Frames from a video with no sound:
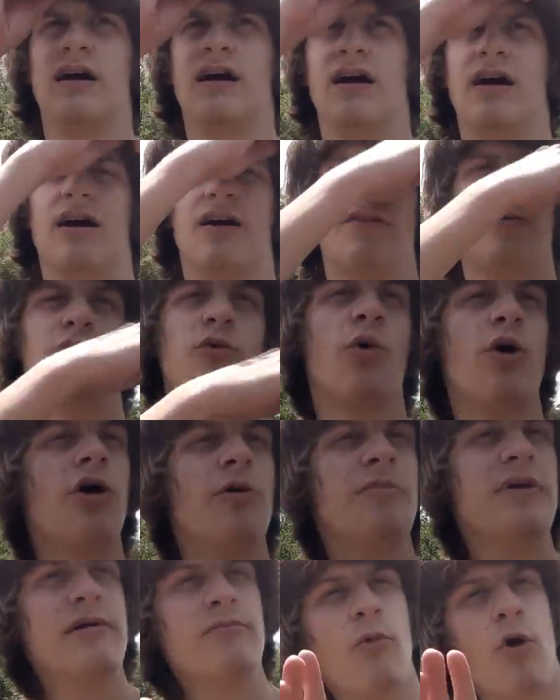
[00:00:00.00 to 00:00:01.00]
uh, there
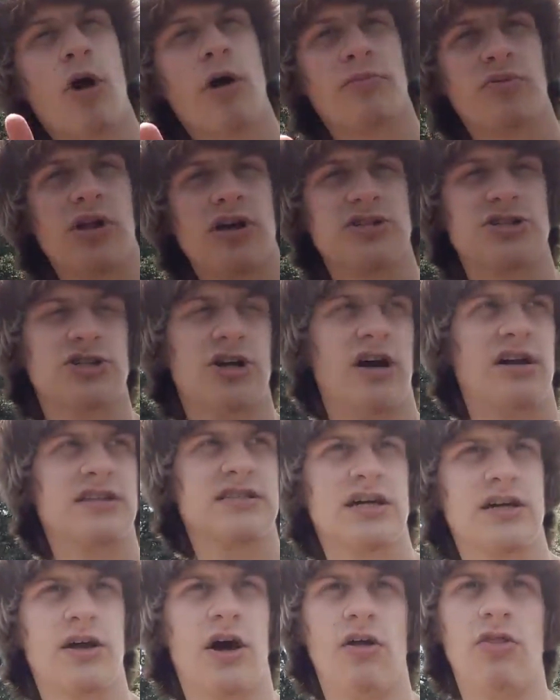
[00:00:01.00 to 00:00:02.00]
will be more plush
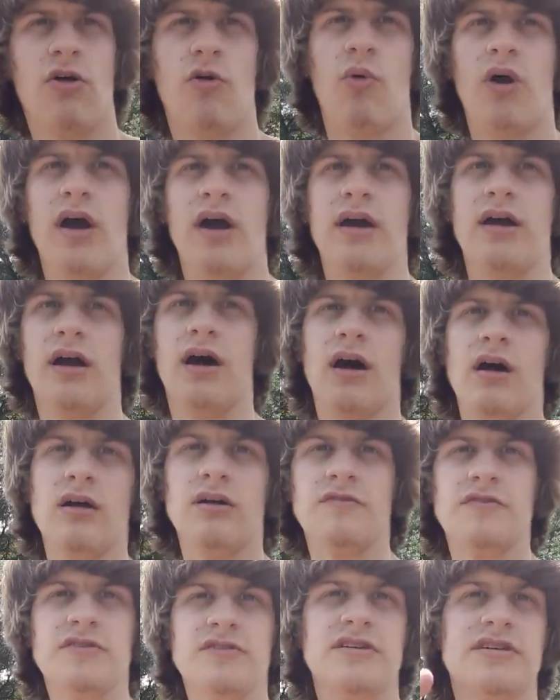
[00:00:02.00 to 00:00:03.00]
content on the way. Uh,
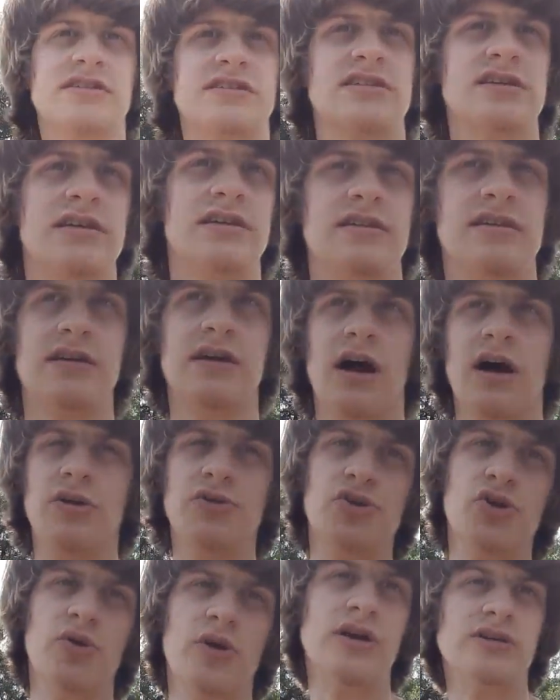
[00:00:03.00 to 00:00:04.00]
if you did see the uh,
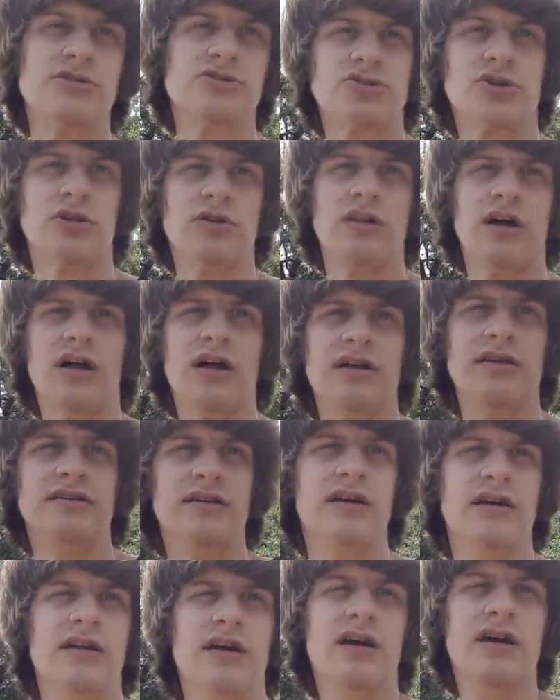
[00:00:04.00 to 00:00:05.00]
new intro that I
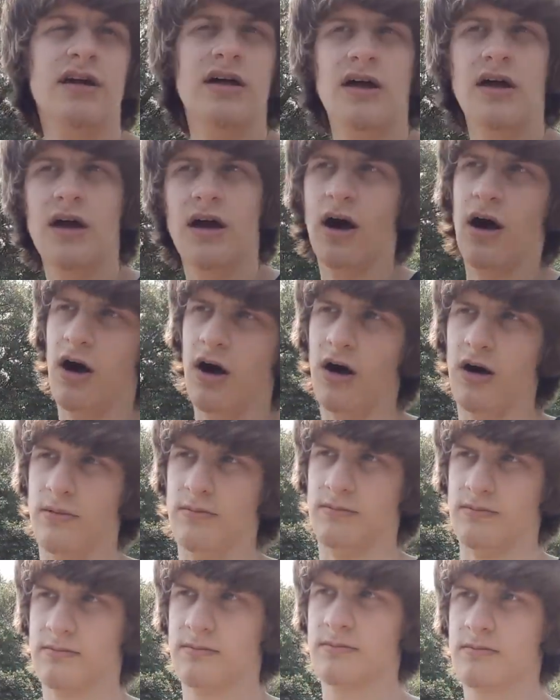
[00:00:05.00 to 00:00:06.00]
did,
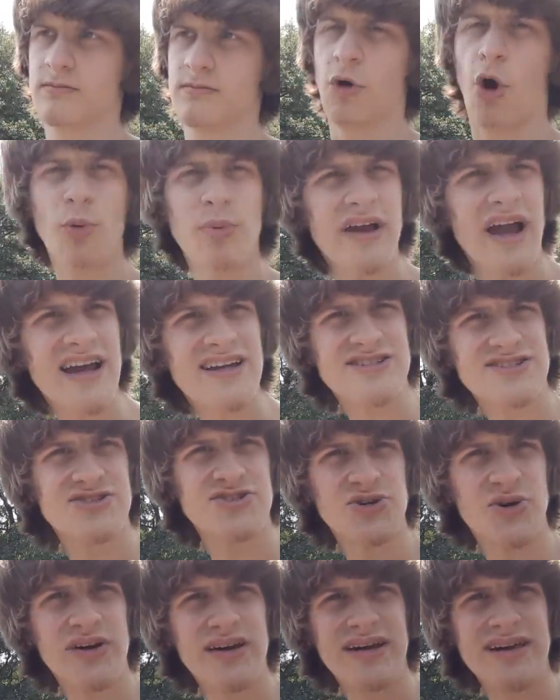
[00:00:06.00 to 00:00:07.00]
um, hope you guys
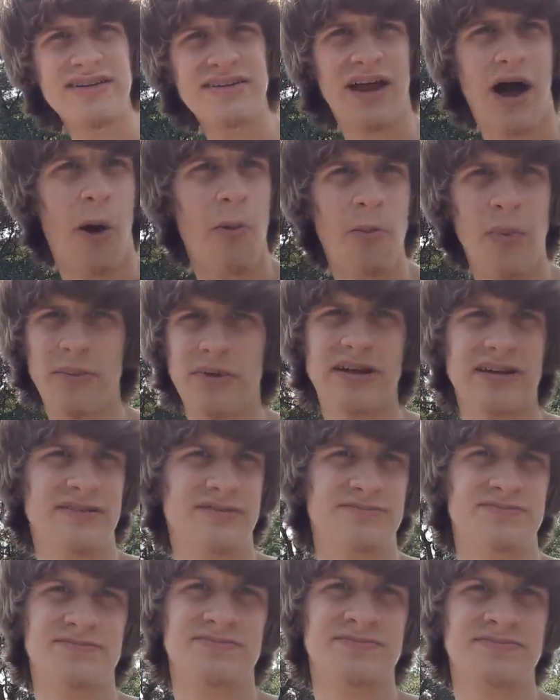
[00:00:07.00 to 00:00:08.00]
enjoy it. Um, I
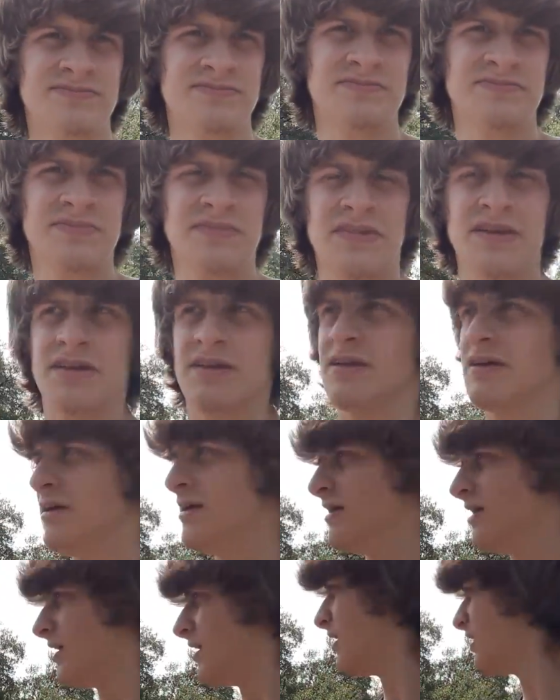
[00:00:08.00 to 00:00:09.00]
mean,
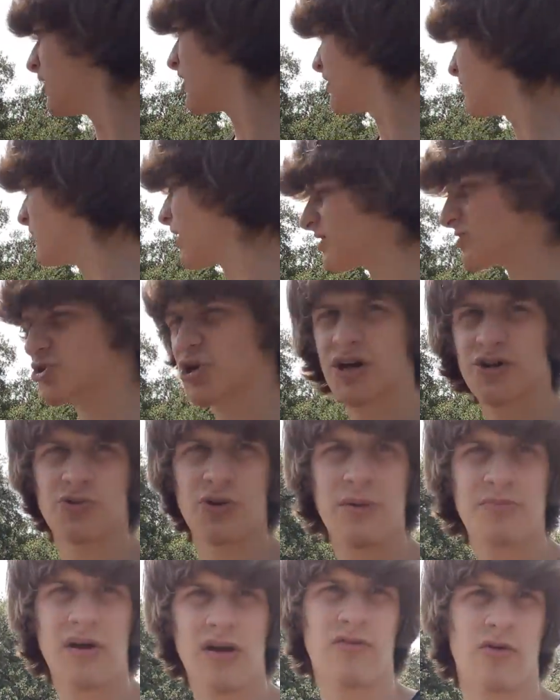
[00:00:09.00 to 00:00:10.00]
not trying to
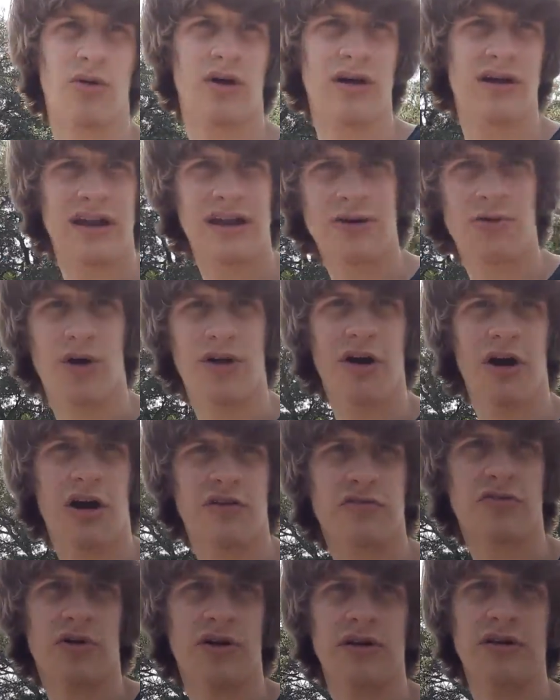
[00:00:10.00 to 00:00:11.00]
rip everyone, anyone
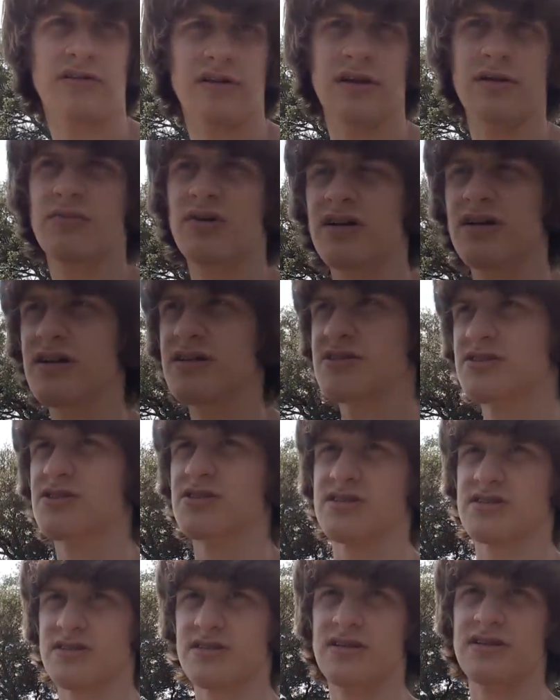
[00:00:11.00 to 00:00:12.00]
off or anything, but it's
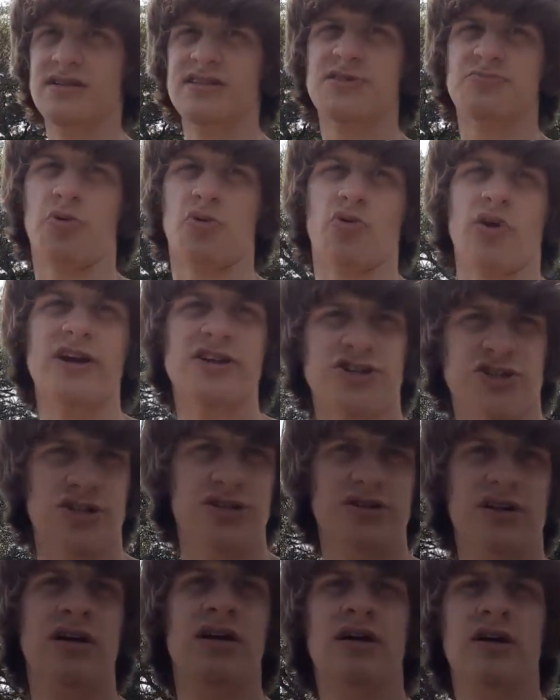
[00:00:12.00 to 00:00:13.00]
just an
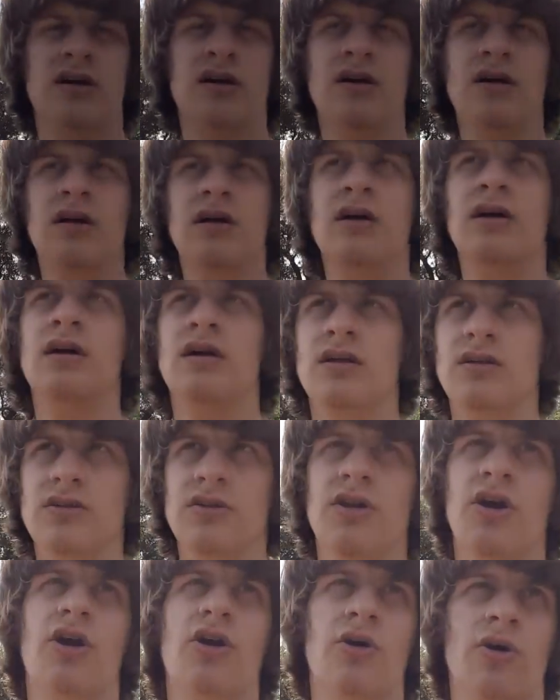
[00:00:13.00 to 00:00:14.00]
inspiration,
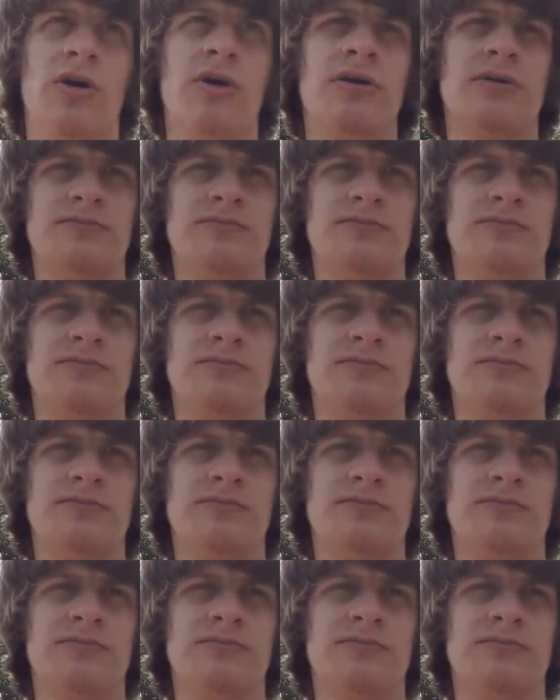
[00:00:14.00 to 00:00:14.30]
you know,